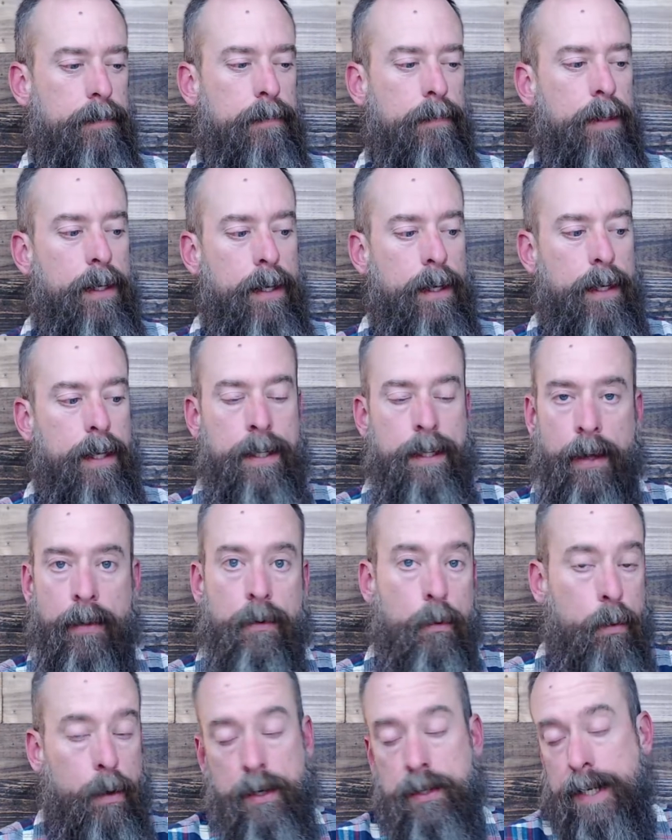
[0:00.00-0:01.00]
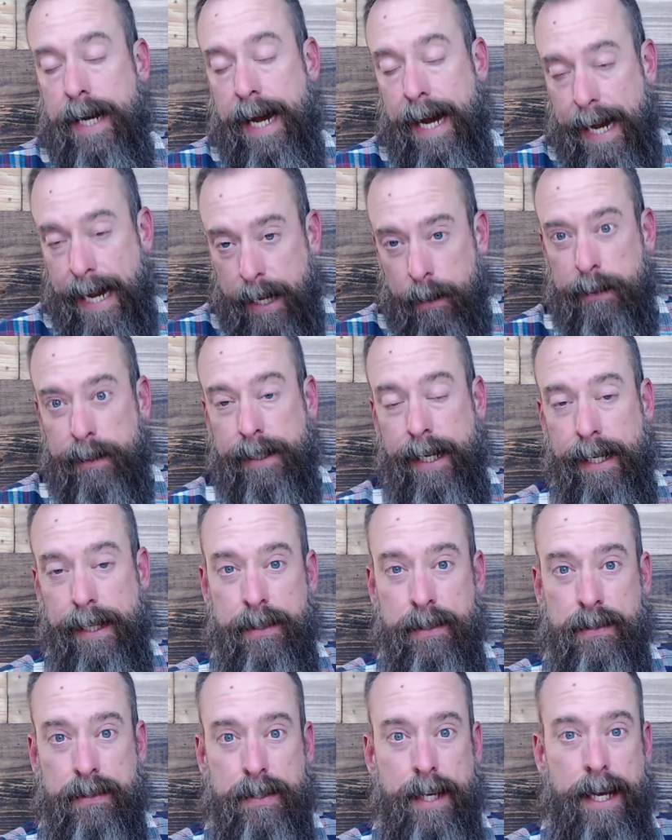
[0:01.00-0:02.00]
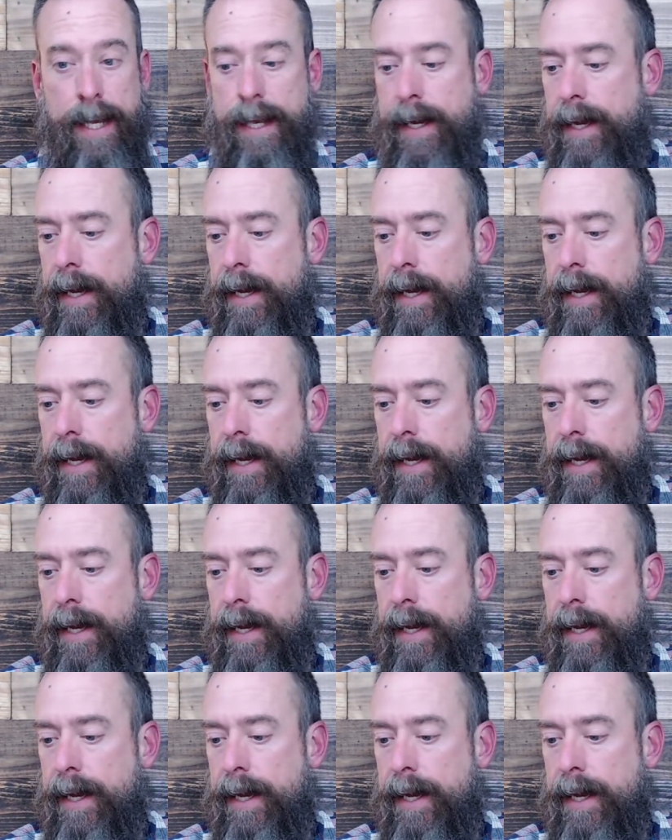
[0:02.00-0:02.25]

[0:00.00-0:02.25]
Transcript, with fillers: In other words, I would like to say,